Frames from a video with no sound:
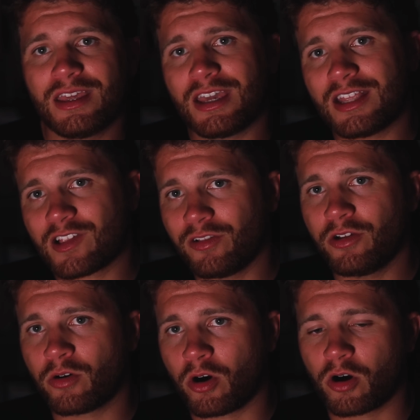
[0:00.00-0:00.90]
it's a
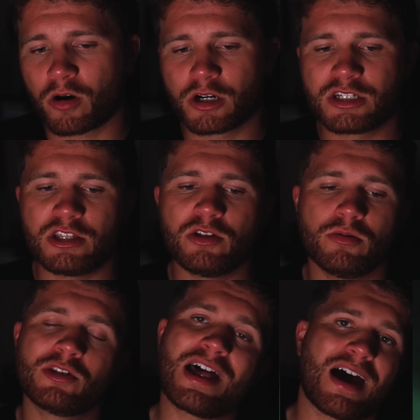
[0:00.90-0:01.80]
little hard to
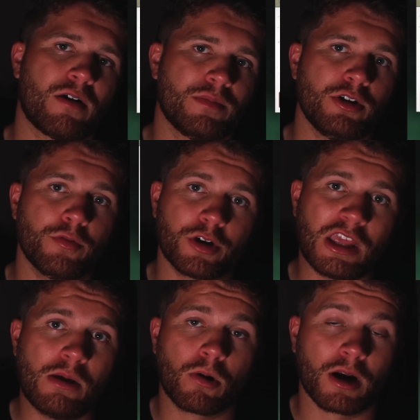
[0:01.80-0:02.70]
use that outmaneuver
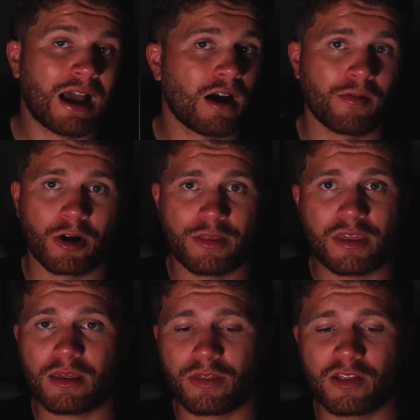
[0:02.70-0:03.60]
keyword. However, I
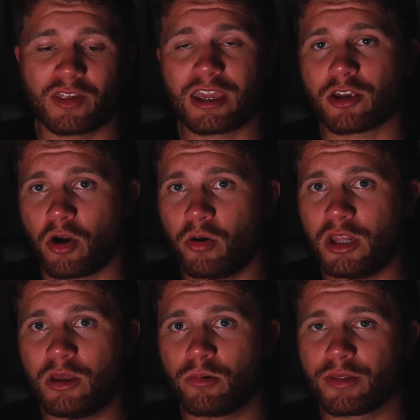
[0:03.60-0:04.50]
think things like
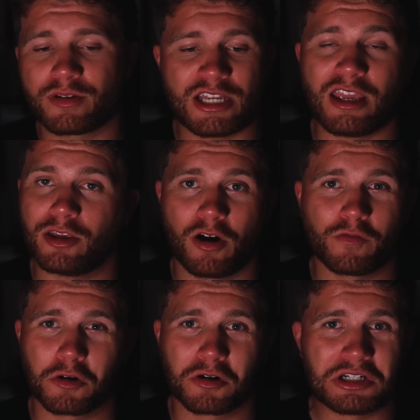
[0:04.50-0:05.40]
Cody with take
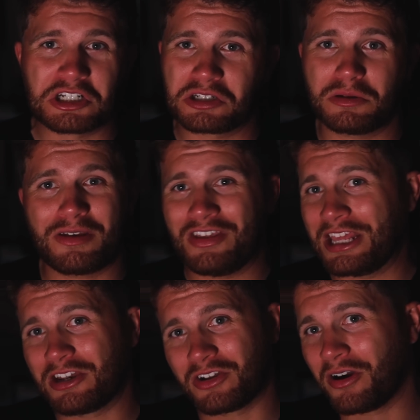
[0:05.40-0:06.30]
cover and just giving
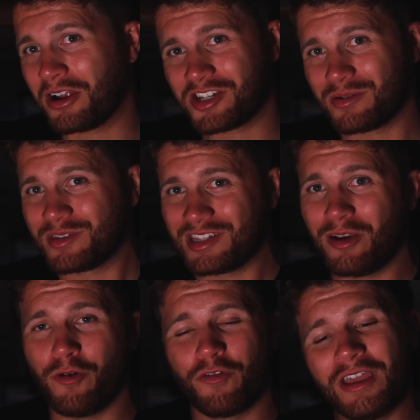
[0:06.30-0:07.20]
it a dodge and
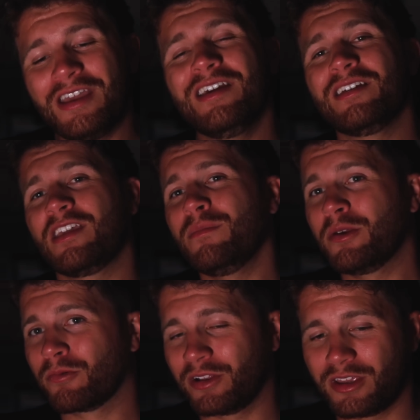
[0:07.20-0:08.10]
himself can
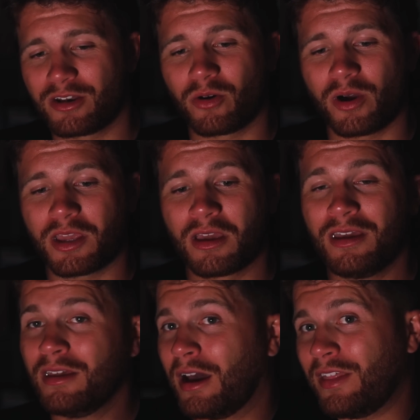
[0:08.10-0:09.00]
be really annoying.
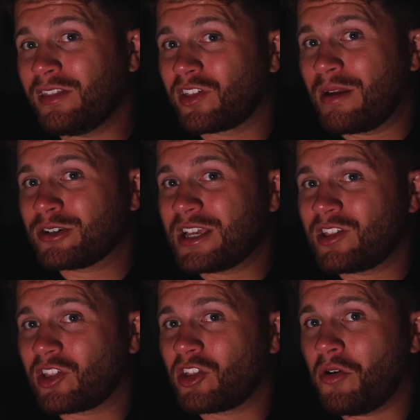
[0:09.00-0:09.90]
I think the Saber
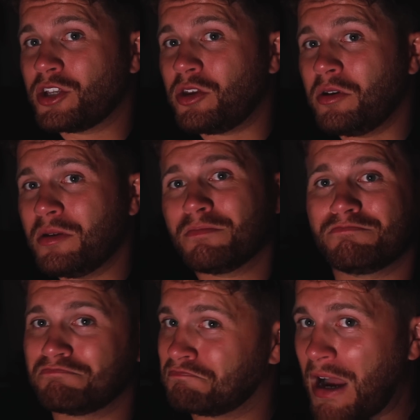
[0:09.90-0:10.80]
tank's a solid unit.
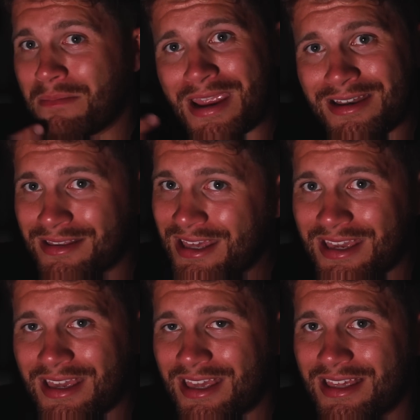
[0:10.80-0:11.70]
My main
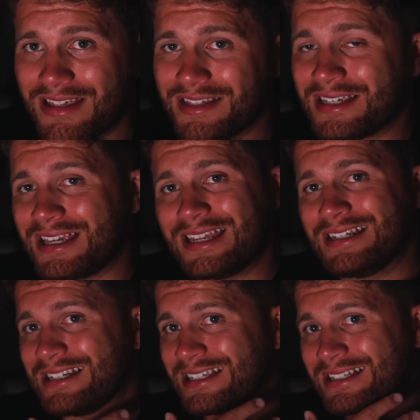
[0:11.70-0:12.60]
thing is it
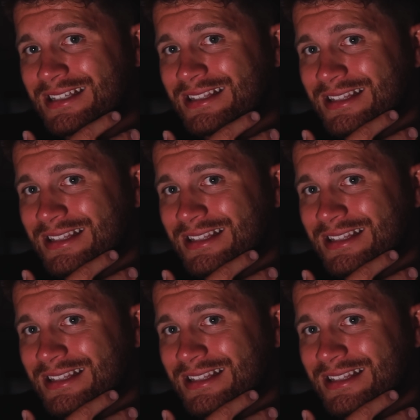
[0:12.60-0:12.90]
just